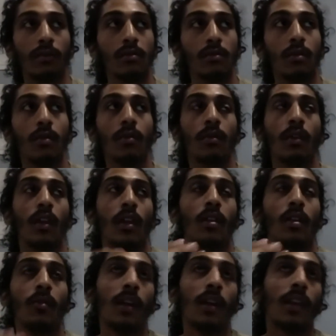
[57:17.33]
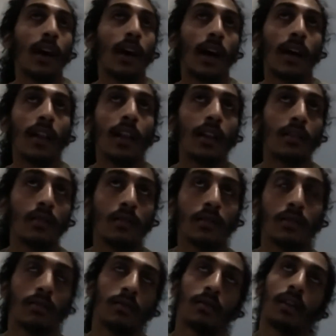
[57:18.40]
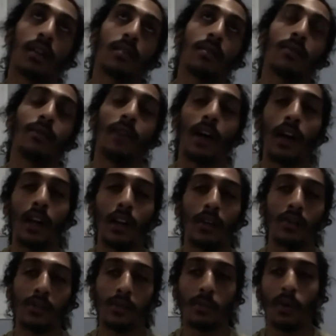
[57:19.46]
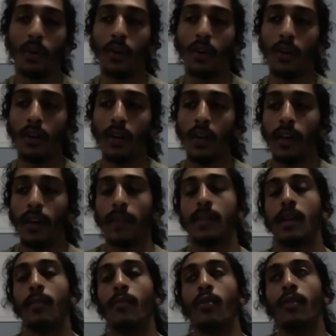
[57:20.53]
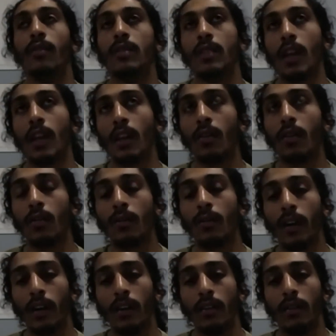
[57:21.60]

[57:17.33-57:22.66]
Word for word: So the way that I like to like to fight or spar is I'm more of a technical fighter,